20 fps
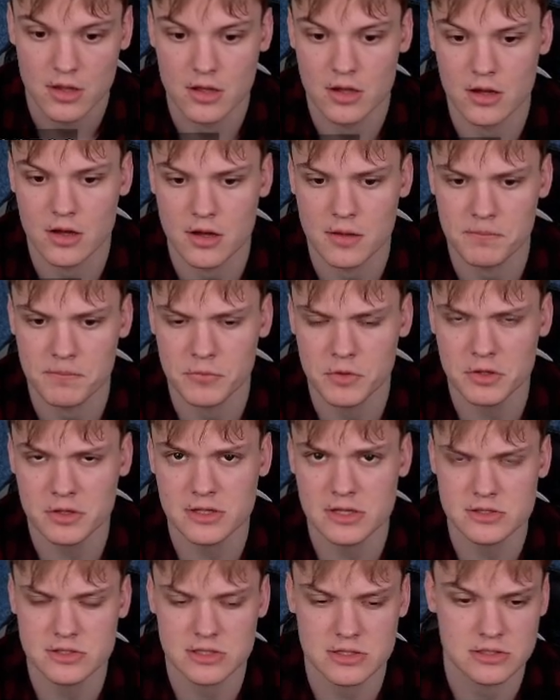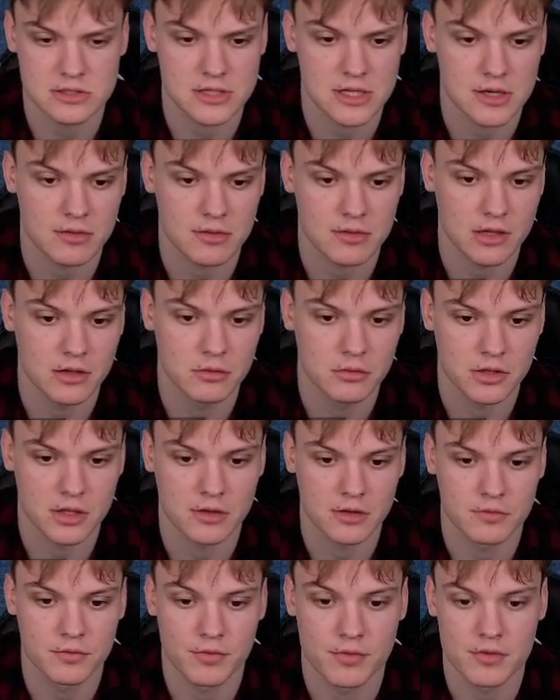Not necessarily
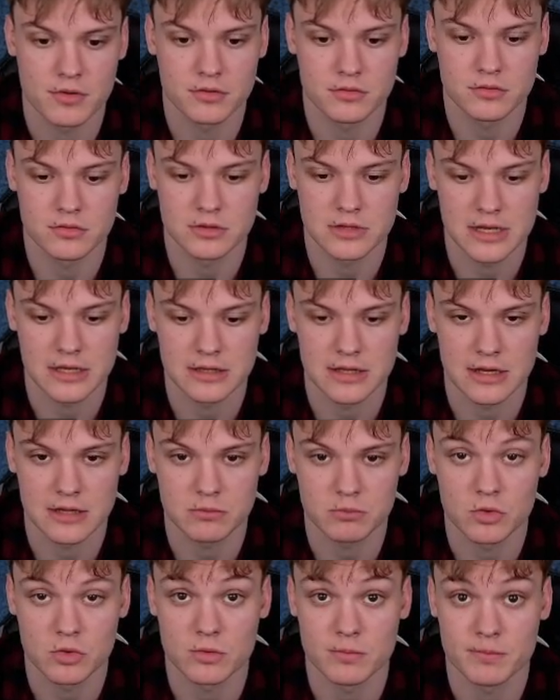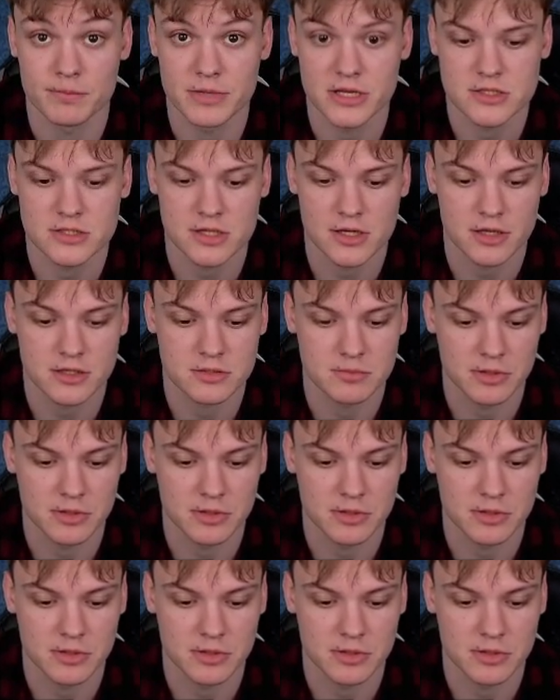looking for to take that pawn on b6,